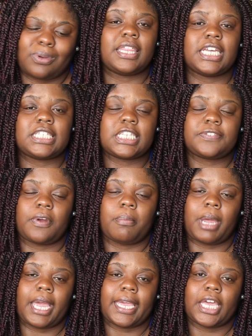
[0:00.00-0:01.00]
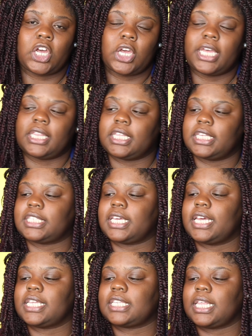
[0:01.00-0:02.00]
This is from Mielle, and this
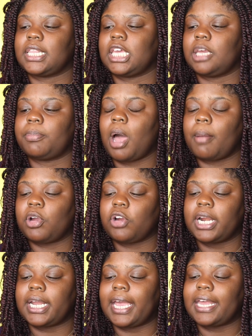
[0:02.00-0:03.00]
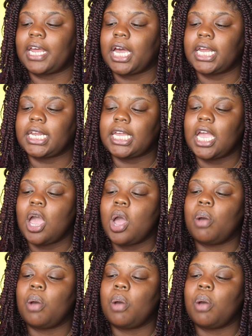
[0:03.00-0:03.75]
is the Pomegranate and Honey